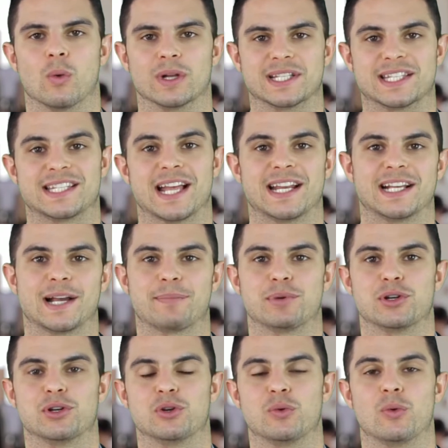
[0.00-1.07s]
when setting
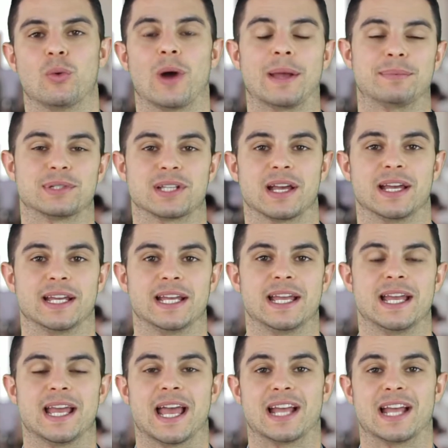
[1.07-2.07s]
up your new website